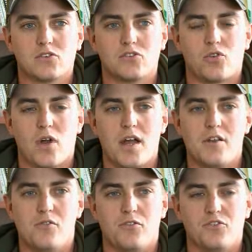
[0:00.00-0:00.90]
try
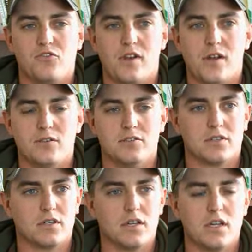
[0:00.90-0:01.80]
NutriSphere
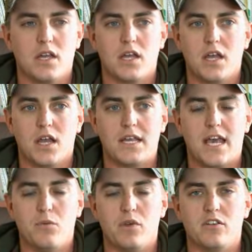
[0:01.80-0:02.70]
is,
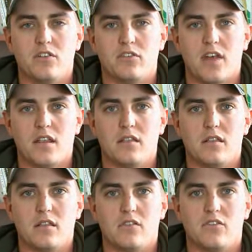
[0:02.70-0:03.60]
again, we just
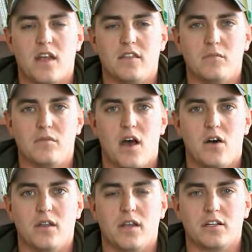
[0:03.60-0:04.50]
sat them
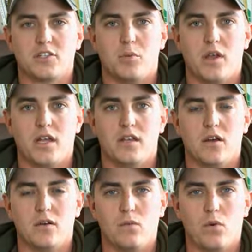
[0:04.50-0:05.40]
down and explained
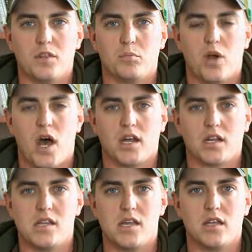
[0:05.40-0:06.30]
what the
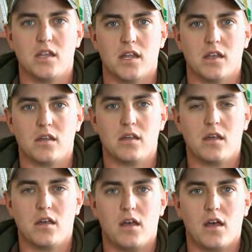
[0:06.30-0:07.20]
product did and
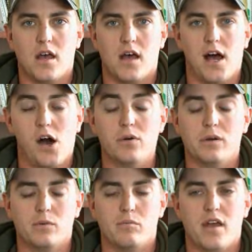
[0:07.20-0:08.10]
how it
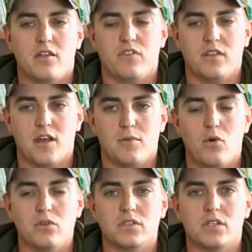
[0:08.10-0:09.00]
would benefit them,
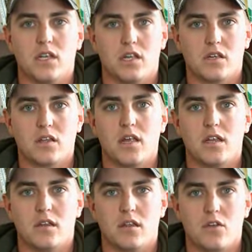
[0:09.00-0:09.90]
mostly
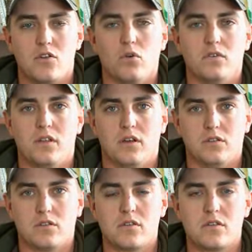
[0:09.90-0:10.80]
in a
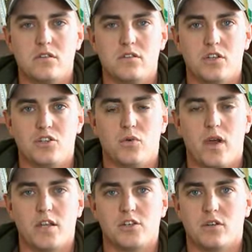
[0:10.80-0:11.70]
no-till
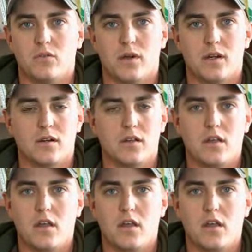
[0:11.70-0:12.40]
situation where